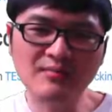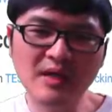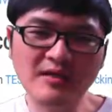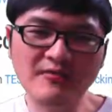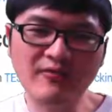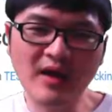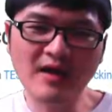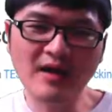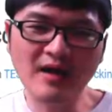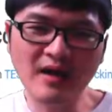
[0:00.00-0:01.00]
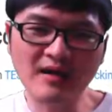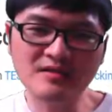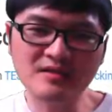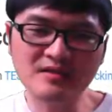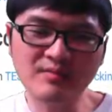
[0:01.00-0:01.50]
can be flagged
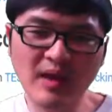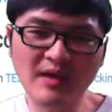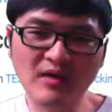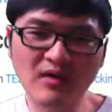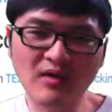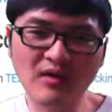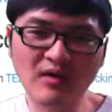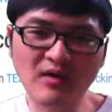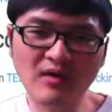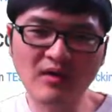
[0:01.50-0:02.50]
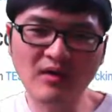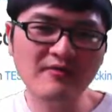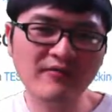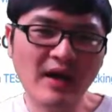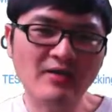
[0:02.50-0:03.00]
as spam or
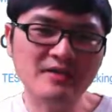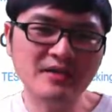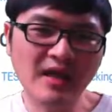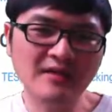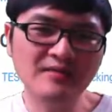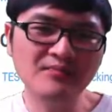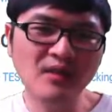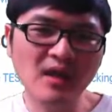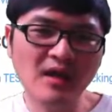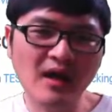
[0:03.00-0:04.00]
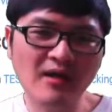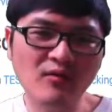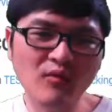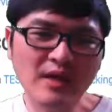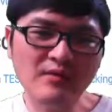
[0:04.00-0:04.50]
trigger virus scanner,
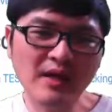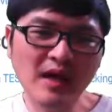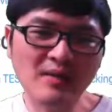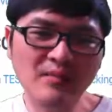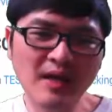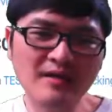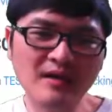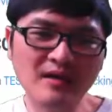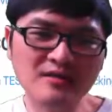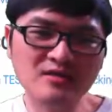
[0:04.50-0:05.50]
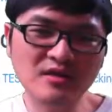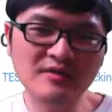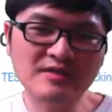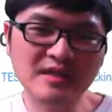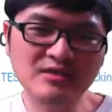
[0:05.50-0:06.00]
we recommend
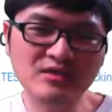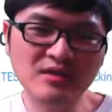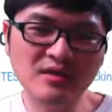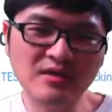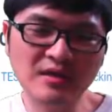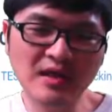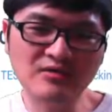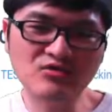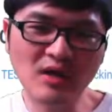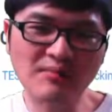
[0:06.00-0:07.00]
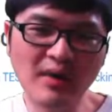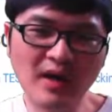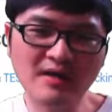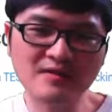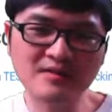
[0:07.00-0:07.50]
a service such
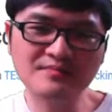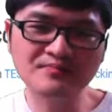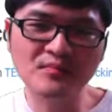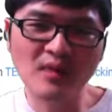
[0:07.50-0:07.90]
Dropbox.